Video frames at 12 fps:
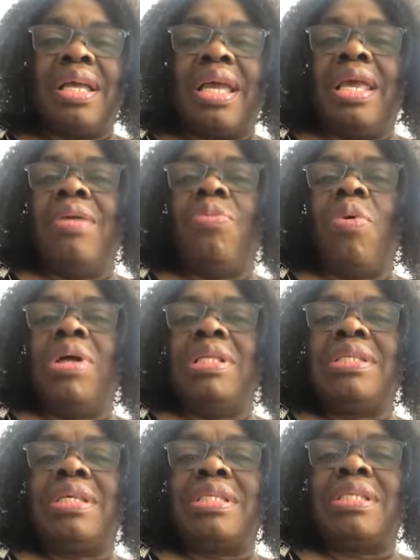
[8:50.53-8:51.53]
He
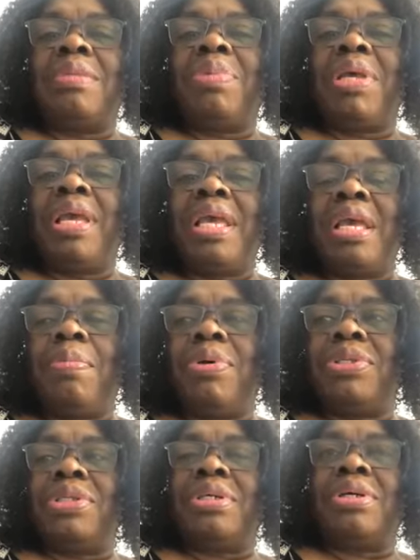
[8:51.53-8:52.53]
wants us to be
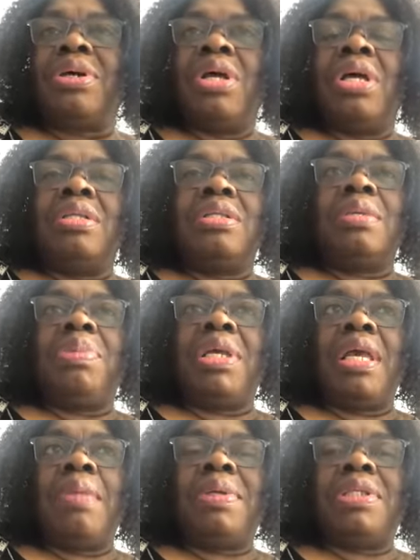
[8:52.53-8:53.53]
able to
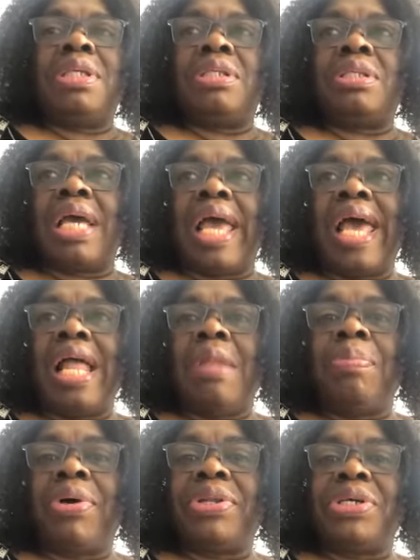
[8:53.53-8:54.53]

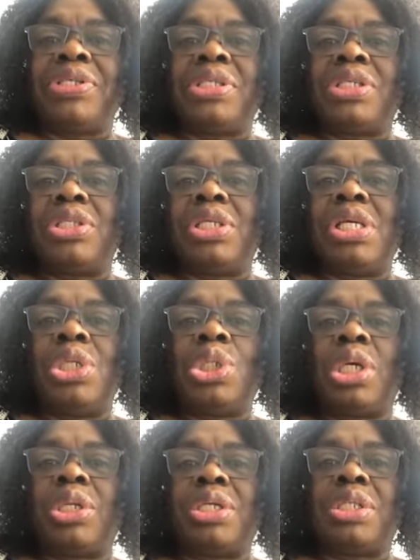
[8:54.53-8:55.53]
help others, to
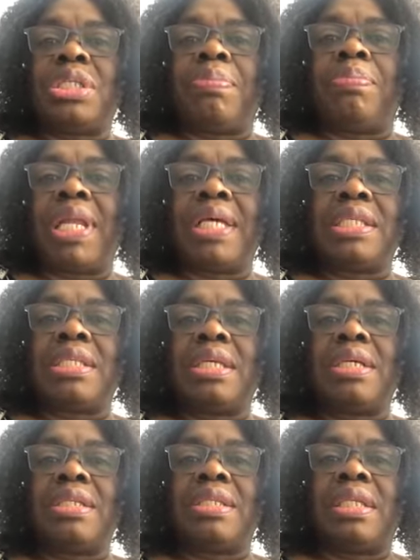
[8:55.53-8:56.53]
teach others, to bless
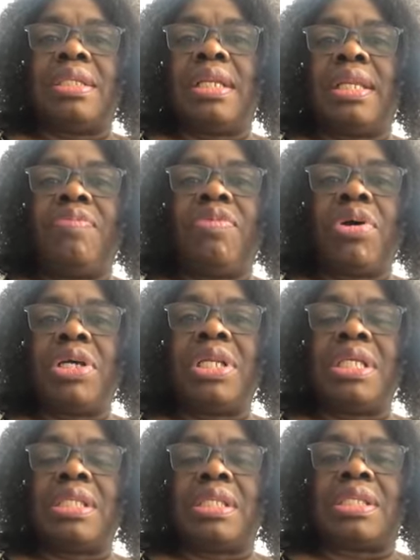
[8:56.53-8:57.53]
others, to deliver
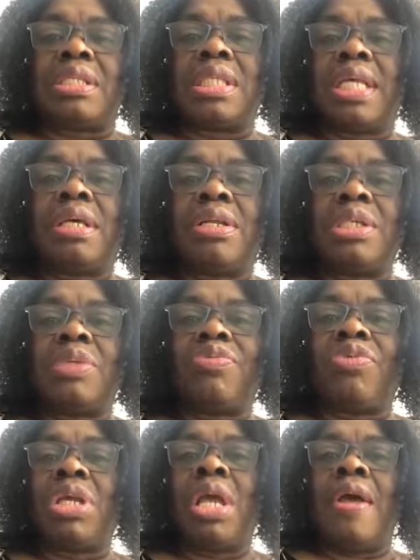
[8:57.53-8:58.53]
others, to set others
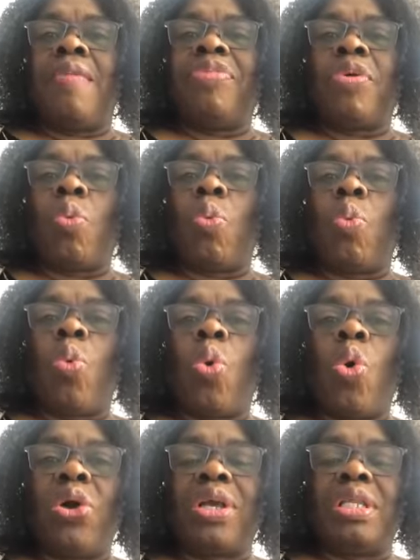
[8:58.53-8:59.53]
free, to
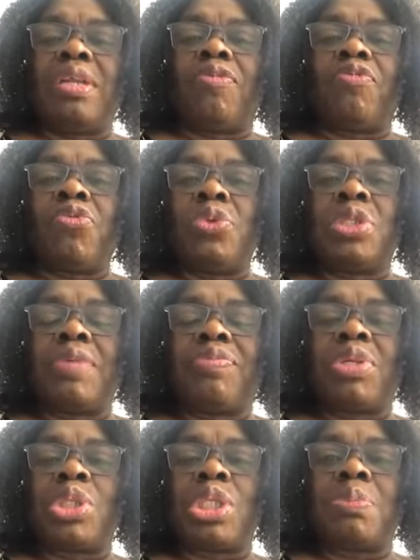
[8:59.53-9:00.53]
walk in the fruits of
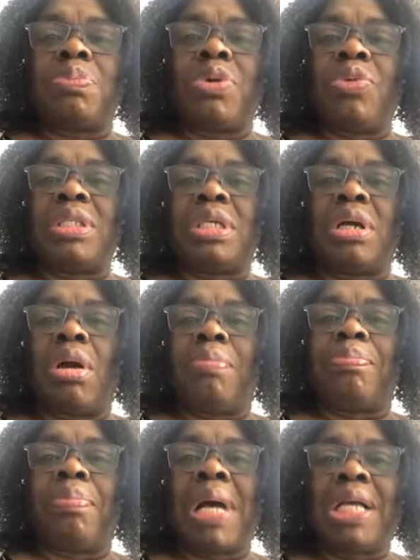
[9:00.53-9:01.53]
the Spirit, the
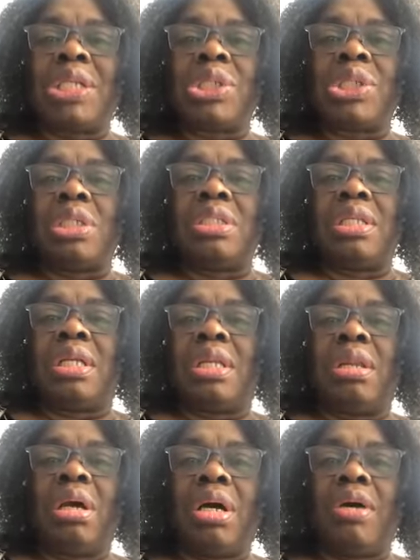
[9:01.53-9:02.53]
compassion, the
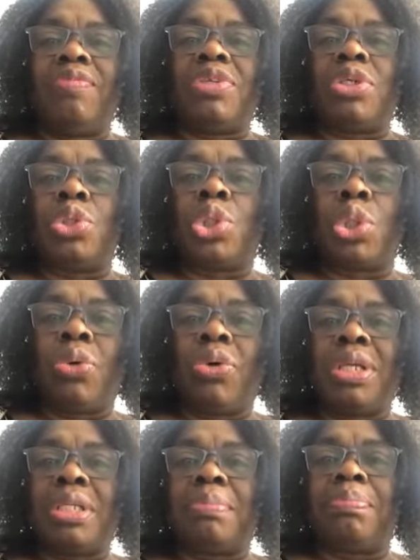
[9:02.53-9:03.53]
love, the
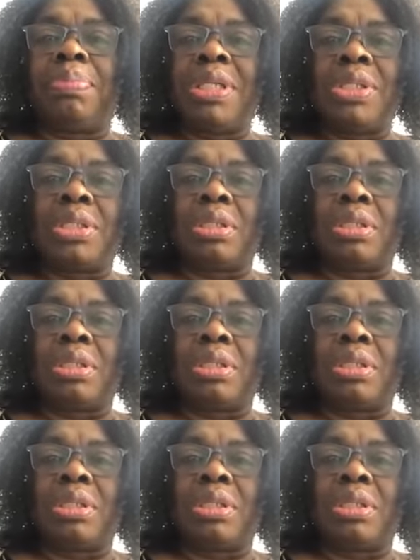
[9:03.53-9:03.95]
joy, the peace,